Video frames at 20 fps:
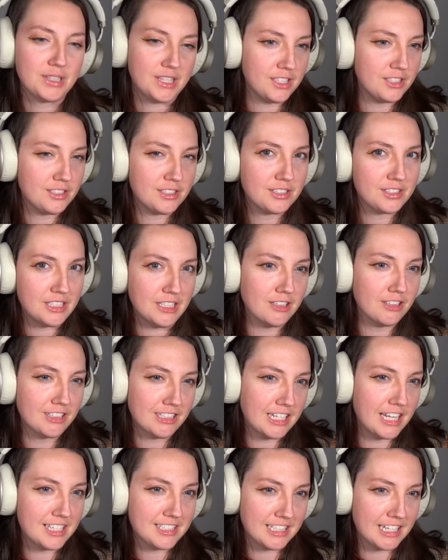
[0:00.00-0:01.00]
but this is still a
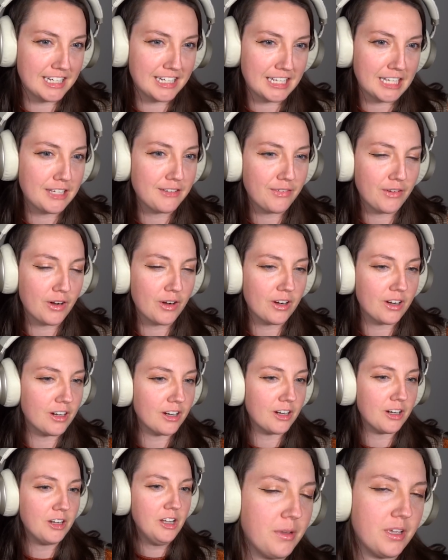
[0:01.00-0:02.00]
nice ending for her.